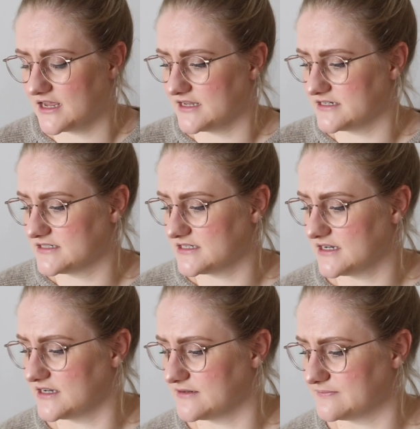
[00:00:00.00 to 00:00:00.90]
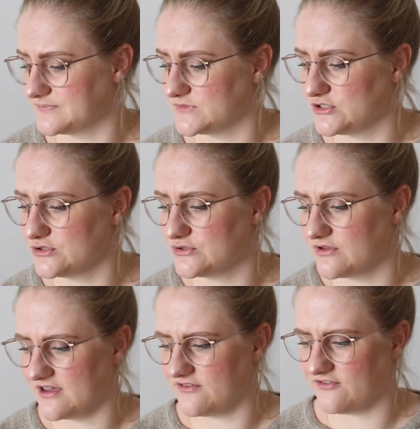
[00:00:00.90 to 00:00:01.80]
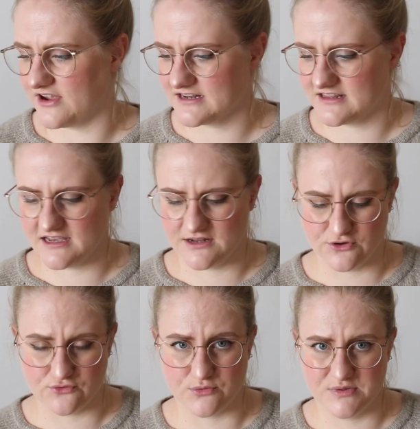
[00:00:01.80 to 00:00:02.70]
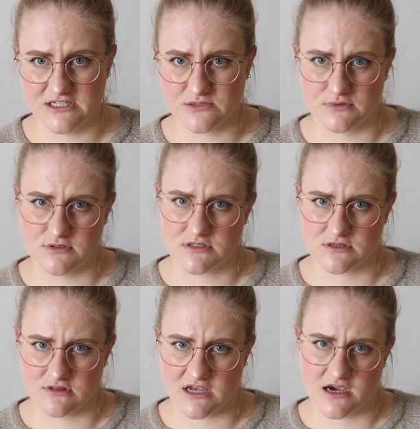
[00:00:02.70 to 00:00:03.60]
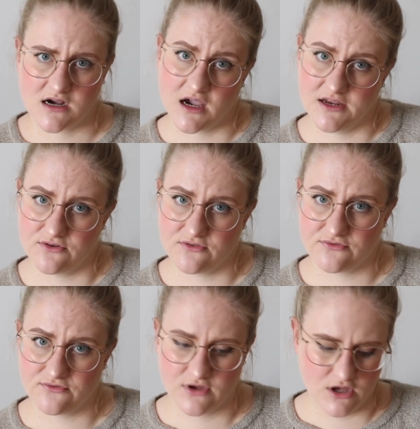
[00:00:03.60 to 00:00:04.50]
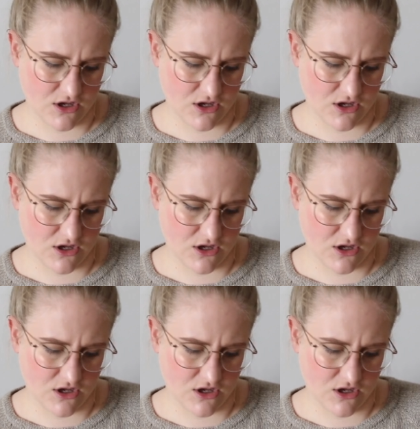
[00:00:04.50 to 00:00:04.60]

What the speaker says: and due to that fact, they are not repeatable, so they are kind of